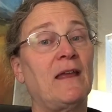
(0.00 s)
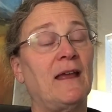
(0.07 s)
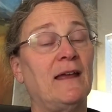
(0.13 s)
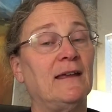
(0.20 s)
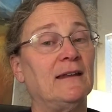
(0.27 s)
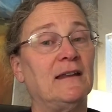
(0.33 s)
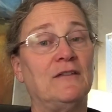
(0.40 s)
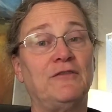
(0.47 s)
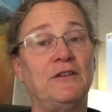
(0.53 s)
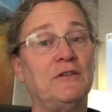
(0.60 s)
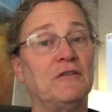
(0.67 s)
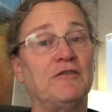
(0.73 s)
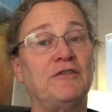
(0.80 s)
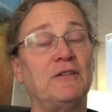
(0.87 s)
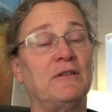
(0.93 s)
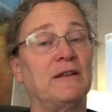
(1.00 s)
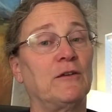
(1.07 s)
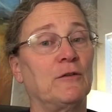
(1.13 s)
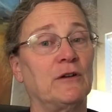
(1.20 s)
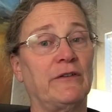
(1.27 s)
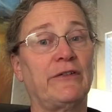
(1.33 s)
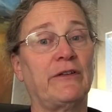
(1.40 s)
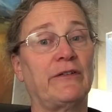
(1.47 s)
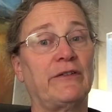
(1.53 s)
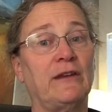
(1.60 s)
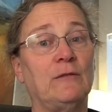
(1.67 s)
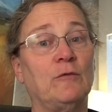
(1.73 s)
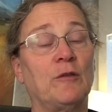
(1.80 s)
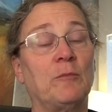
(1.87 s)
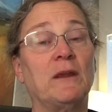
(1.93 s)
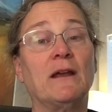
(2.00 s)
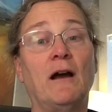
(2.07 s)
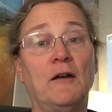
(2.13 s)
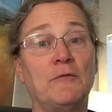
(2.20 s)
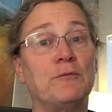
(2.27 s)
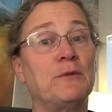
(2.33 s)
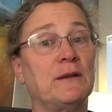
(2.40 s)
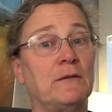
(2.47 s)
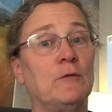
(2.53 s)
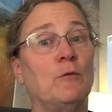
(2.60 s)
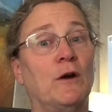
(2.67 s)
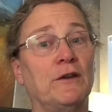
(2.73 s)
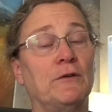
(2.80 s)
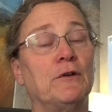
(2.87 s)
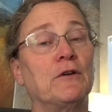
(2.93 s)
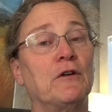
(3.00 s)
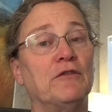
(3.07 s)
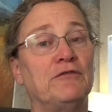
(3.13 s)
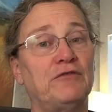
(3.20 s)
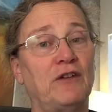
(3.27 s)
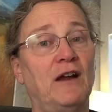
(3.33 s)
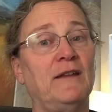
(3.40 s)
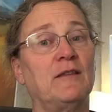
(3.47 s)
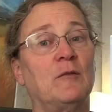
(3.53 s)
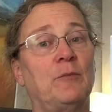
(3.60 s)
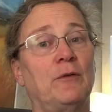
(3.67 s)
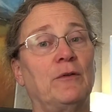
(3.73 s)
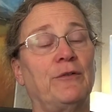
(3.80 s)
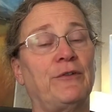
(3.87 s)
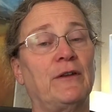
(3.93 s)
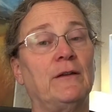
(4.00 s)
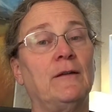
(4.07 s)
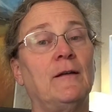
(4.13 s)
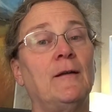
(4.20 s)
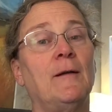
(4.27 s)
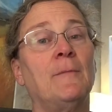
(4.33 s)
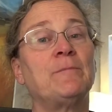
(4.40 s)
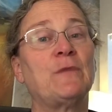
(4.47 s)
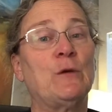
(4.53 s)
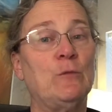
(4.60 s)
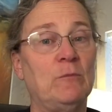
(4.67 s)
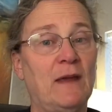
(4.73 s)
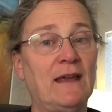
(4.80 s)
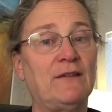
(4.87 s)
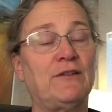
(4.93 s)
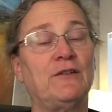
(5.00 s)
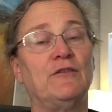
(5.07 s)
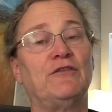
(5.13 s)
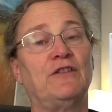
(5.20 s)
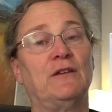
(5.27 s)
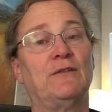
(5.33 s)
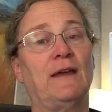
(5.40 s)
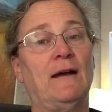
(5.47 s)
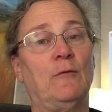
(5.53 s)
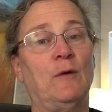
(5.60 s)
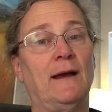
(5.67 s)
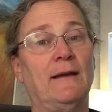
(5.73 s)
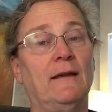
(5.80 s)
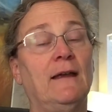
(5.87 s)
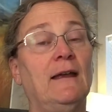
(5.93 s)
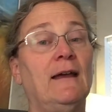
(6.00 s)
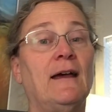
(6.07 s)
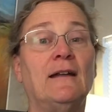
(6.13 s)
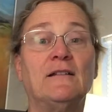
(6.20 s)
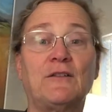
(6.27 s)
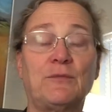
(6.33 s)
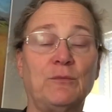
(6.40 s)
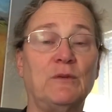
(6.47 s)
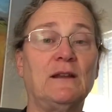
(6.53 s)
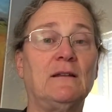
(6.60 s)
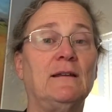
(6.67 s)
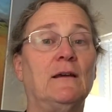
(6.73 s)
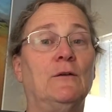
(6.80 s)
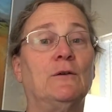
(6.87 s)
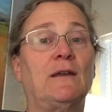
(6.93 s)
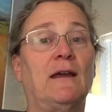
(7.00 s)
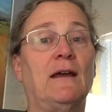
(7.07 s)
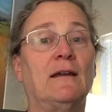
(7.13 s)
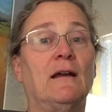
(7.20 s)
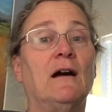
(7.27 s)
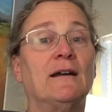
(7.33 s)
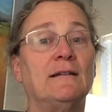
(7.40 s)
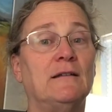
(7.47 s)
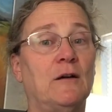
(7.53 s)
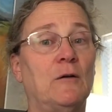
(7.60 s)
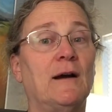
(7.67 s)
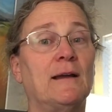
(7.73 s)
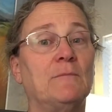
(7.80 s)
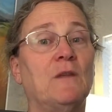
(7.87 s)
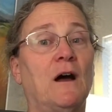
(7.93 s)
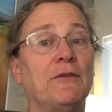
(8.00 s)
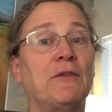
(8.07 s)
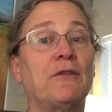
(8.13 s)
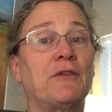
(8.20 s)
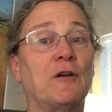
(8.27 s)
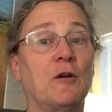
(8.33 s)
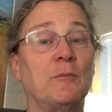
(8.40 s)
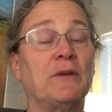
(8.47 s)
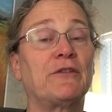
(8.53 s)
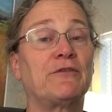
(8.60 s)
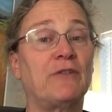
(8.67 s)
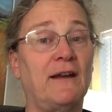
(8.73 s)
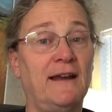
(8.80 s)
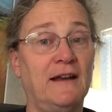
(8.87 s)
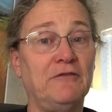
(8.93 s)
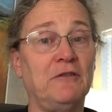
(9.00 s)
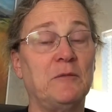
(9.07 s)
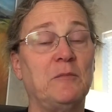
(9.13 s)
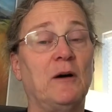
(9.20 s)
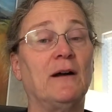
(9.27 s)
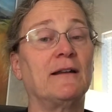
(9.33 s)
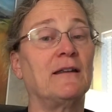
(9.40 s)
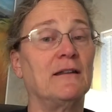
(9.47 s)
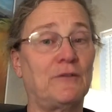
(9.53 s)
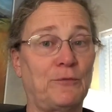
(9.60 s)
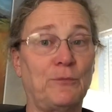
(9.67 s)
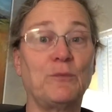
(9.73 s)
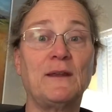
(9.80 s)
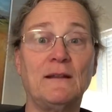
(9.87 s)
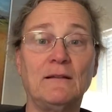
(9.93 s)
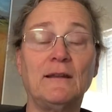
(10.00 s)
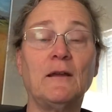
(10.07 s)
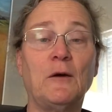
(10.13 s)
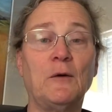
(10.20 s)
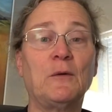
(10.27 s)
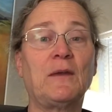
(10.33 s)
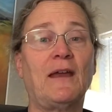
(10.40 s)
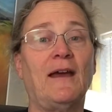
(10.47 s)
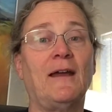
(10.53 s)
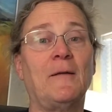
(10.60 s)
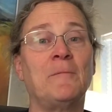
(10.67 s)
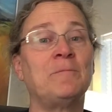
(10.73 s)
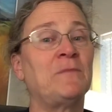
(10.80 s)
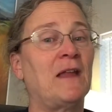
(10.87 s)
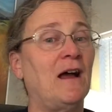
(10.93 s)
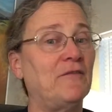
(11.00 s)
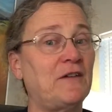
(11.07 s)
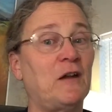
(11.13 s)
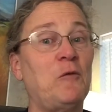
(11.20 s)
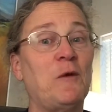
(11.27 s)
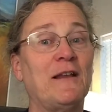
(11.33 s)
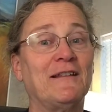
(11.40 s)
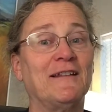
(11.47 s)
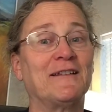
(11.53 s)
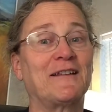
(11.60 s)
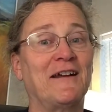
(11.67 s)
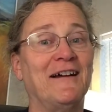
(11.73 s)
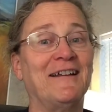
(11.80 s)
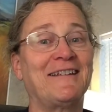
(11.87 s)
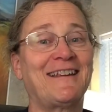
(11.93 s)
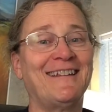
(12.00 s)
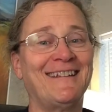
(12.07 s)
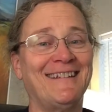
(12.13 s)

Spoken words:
And if you don't feel like you're going to succeed with me, I really want you to go find the person who makes you feel that way. And it's really okay. I know I am not the therapist for everybody. It's really okay. I've got a wait list, guys.